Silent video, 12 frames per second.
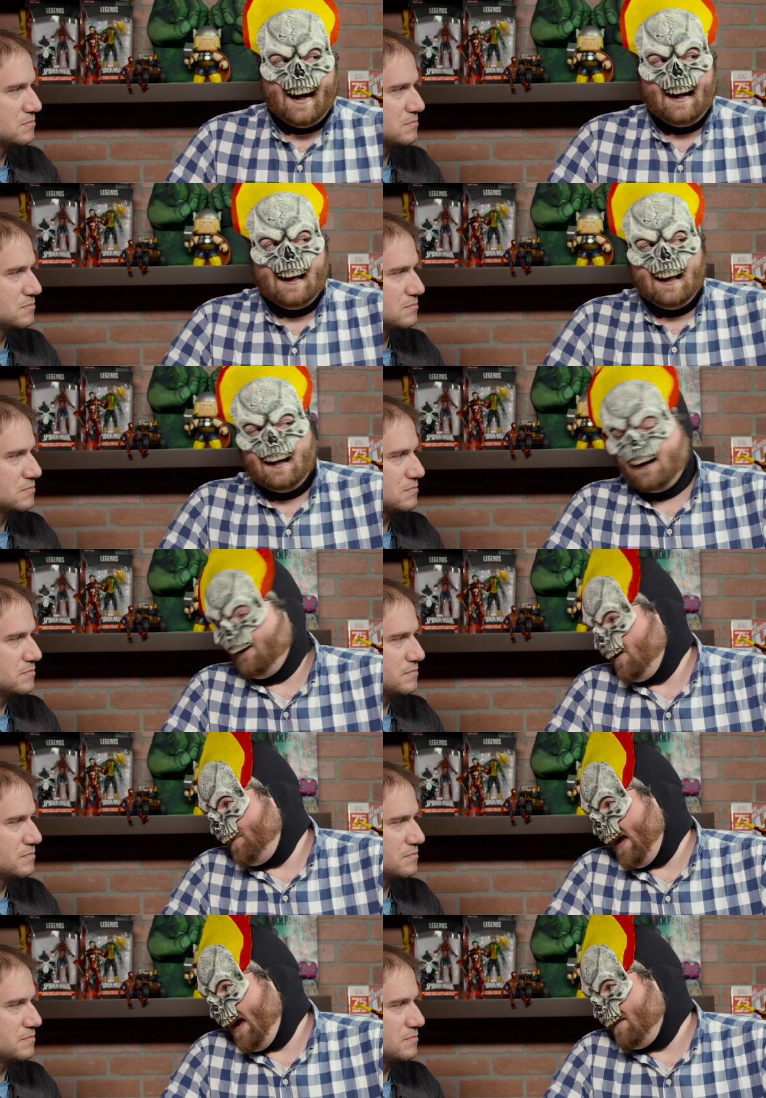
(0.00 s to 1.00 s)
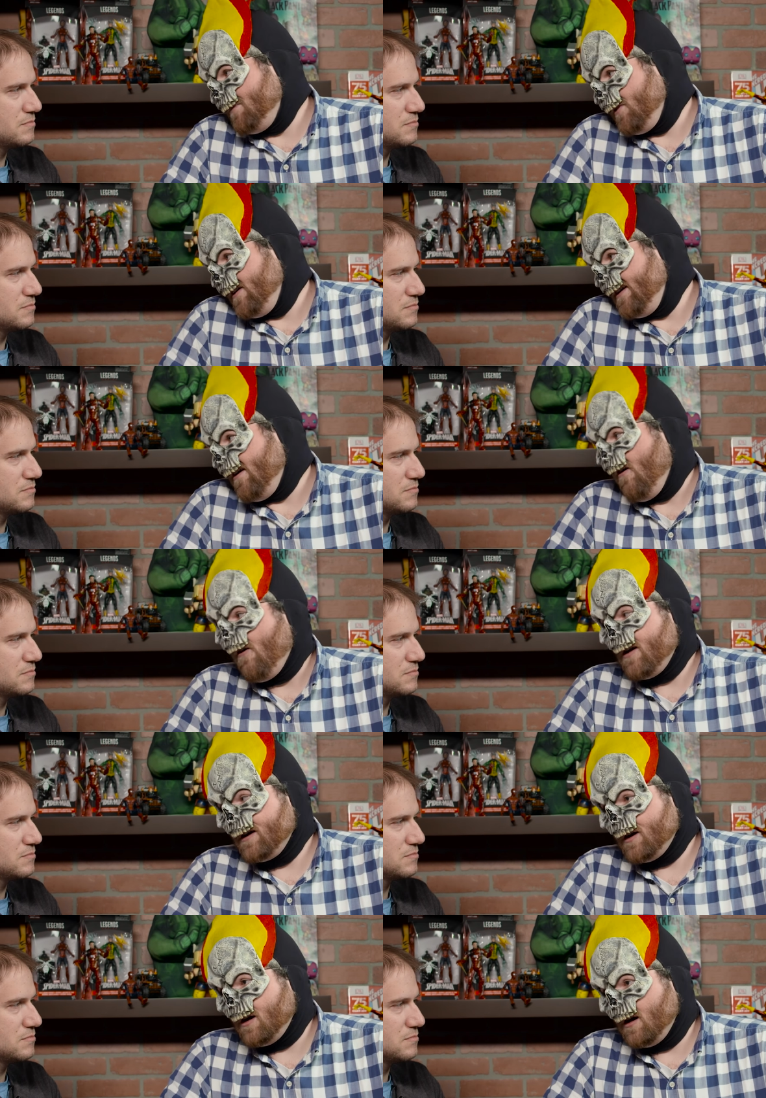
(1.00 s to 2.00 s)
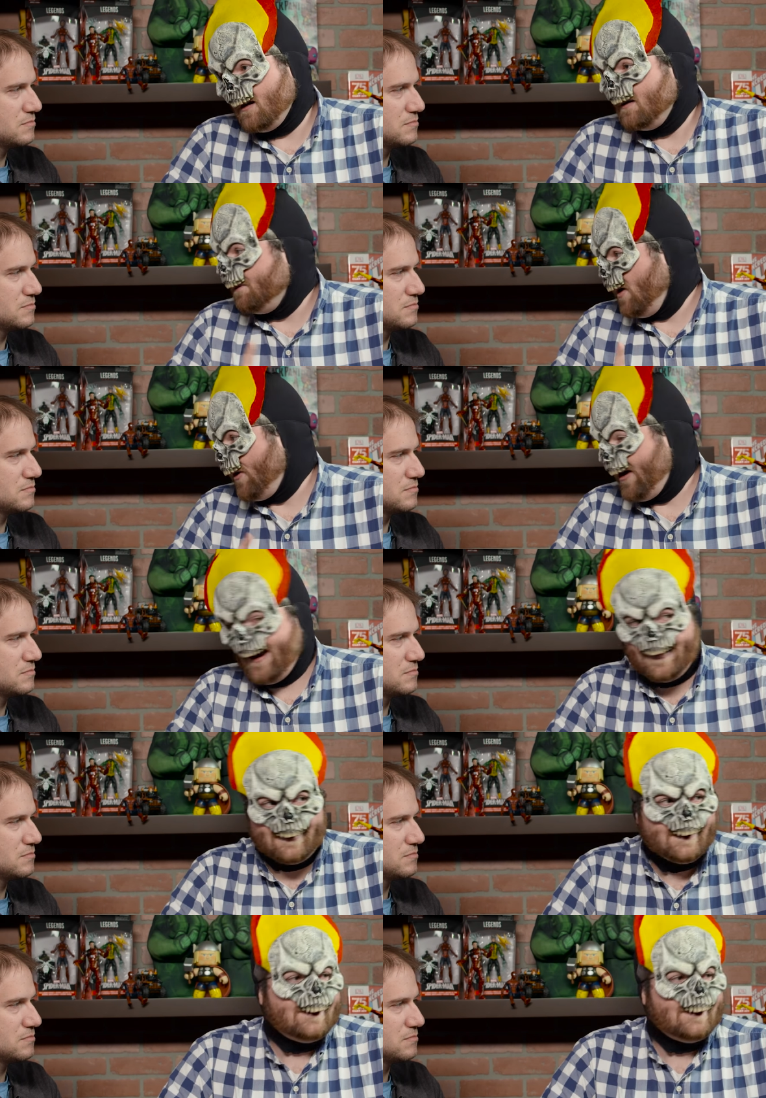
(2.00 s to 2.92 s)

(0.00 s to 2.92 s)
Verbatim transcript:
Speaker 1: I love a bad boy or girl motorhead.